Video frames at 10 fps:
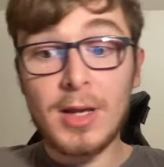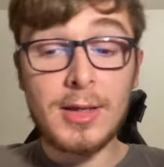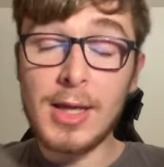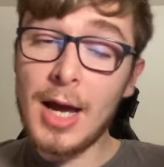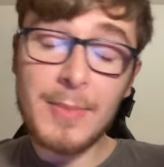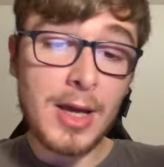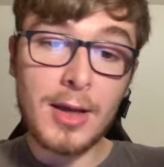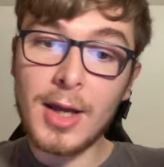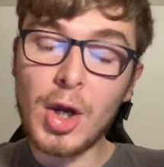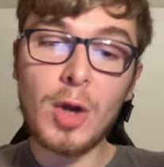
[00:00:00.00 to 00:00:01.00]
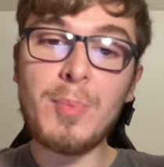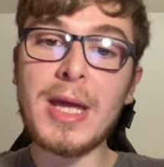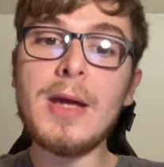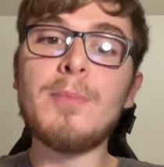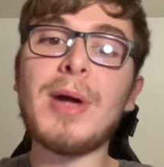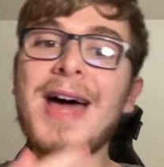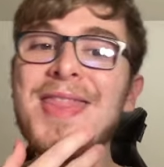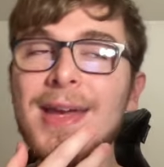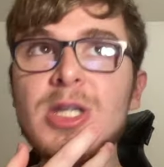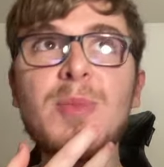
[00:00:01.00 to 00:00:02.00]
Yeah, it could be, but I
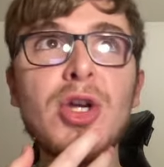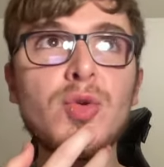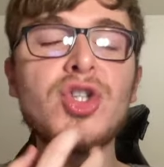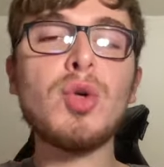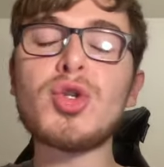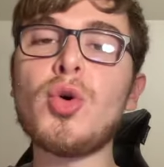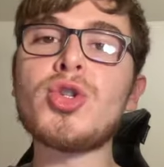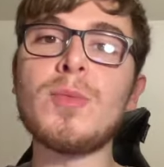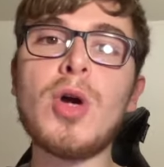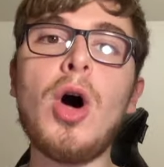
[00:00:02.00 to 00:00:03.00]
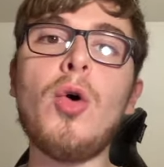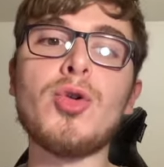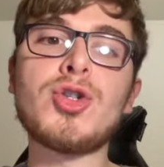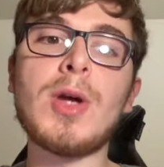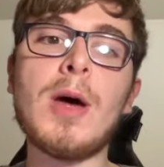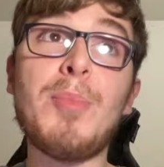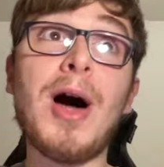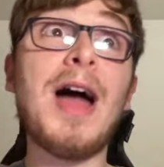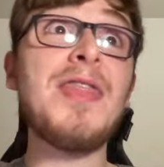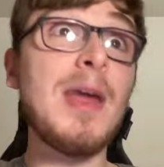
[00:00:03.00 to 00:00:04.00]
think Spurs will still score some goals, but
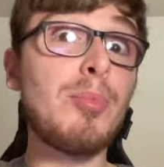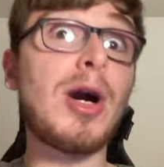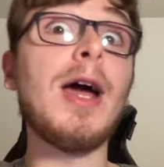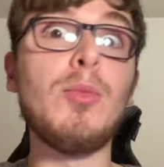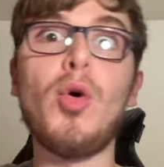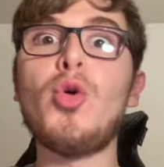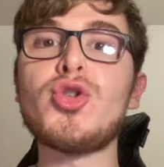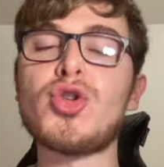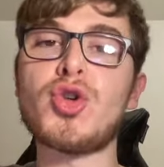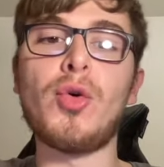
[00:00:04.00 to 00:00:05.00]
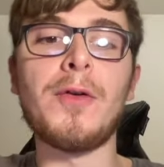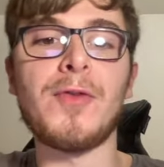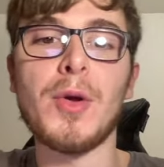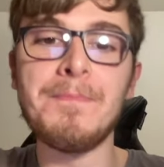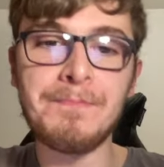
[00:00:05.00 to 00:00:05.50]
I think Brighton will also score a few.